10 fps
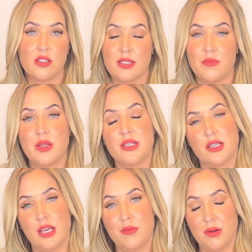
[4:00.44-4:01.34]
just something to
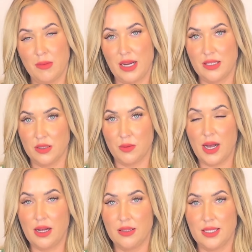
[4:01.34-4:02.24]
keep in mind as
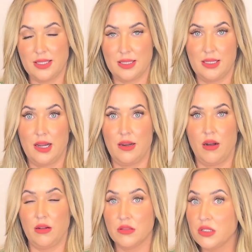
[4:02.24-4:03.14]
well. It's not
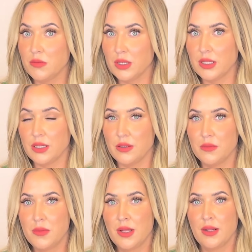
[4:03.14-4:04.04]
all doom and
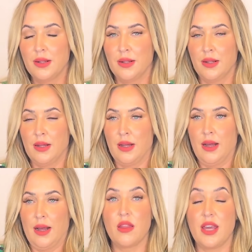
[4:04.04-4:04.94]
gloom.
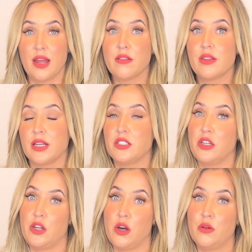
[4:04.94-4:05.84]
The other thing to
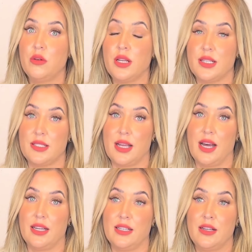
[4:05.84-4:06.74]
note is
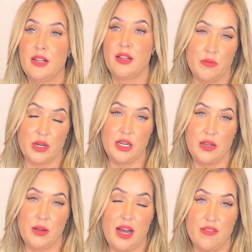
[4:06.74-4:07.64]
that we're going
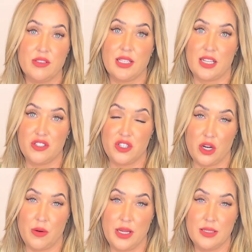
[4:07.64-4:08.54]
to have less
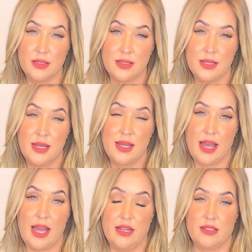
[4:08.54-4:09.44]
showings
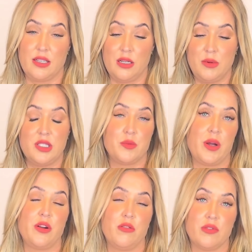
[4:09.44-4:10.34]
and it's going to be
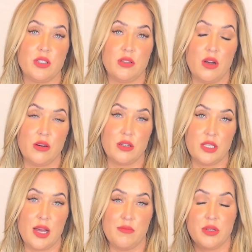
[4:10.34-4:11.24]
spread over a longer
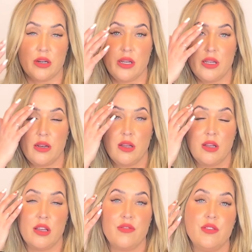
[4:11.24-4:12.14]
time period.
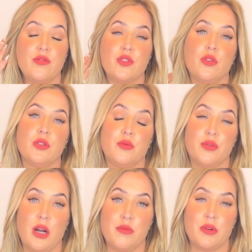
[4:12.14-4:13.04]
If you've sold a
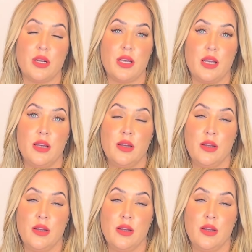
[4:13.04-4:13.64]
property